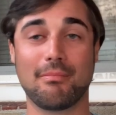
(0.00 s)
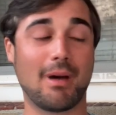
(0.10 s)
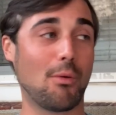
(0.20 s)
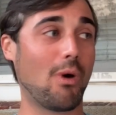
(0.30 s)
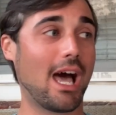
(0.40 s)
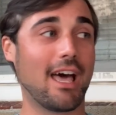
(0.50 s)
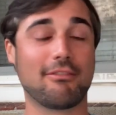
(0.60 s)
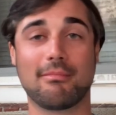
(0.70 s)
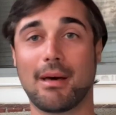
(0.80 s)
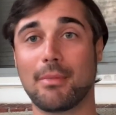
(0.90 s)
My
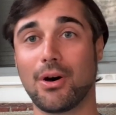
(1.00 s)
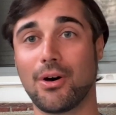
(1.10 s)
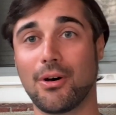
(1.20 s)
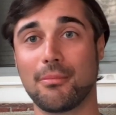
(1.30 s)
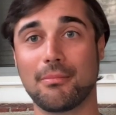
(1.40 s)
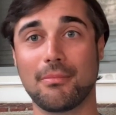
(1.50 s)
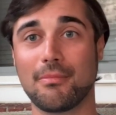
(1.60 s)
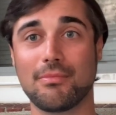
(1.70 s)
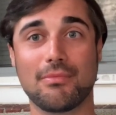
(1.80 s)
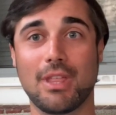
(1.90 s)
wife, my mom,
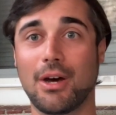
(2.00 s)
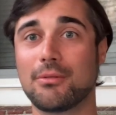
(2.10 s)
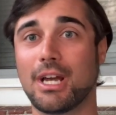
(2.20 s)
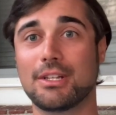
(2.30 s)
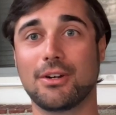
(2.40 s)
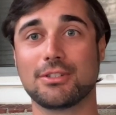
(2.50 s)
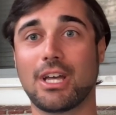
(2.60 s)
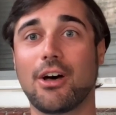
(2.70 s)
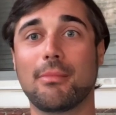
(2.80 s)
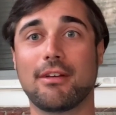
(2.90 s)
the whole nine yards,
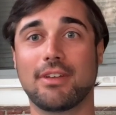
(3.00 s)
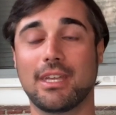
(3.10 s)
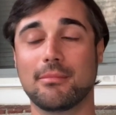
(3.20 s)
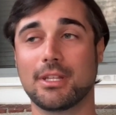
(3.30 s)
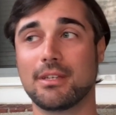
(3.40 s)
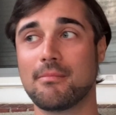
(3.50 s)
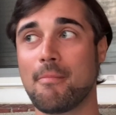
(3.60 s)
all my family.